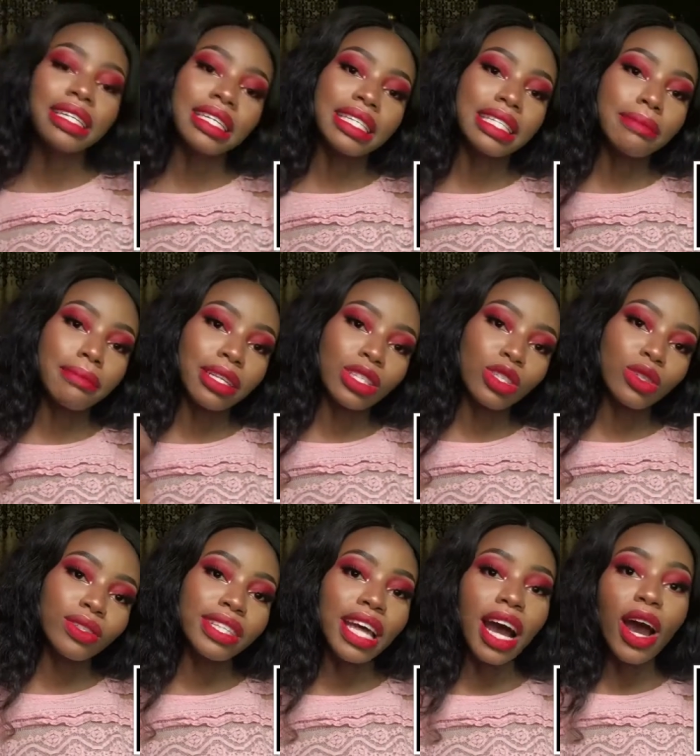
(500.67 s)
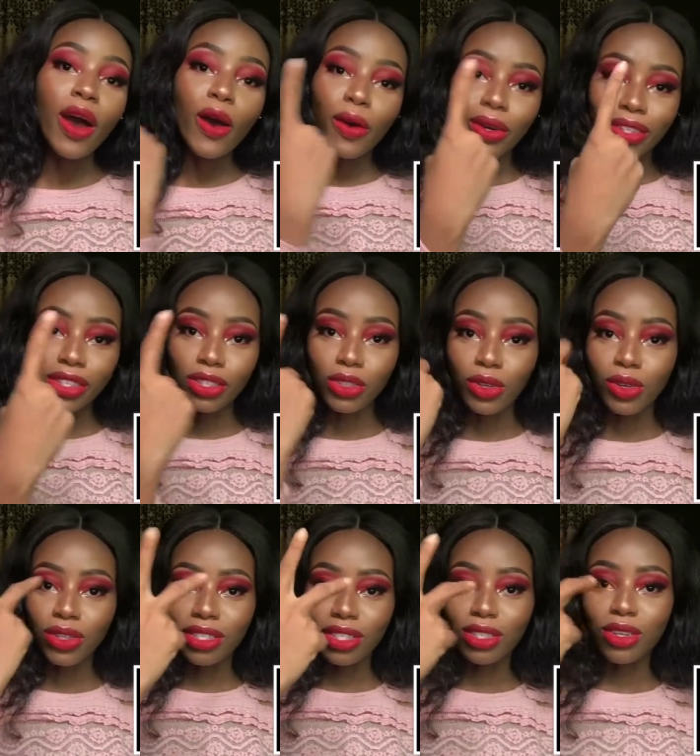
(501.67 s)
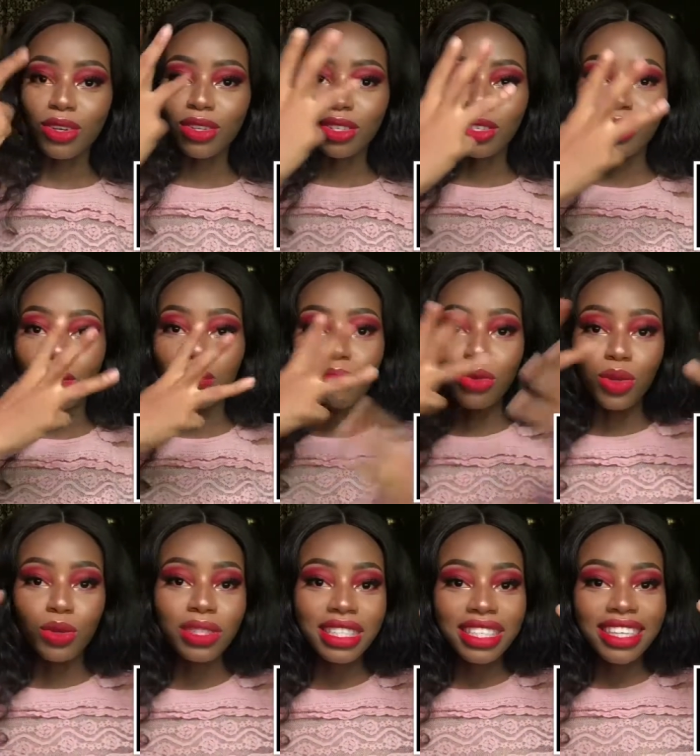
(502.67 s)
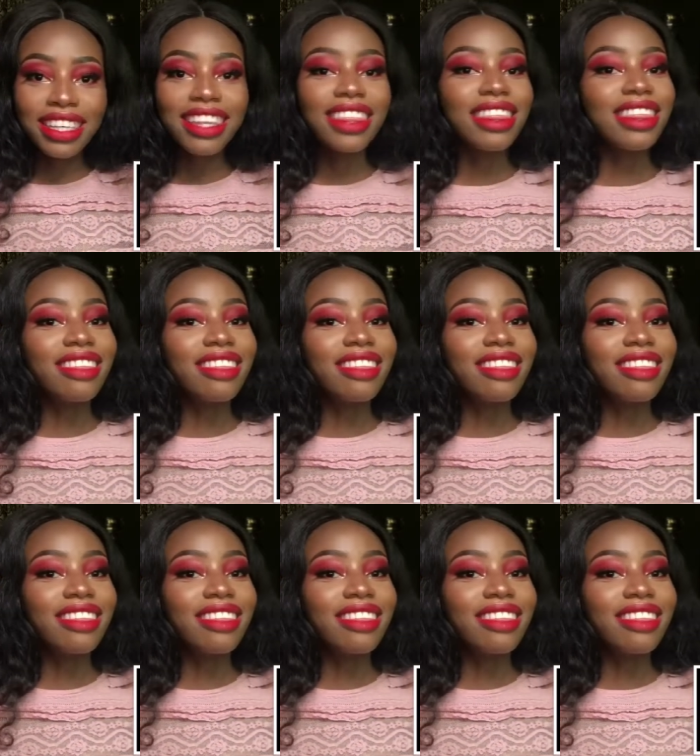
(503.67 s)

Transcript: It's Mathilda__beauty,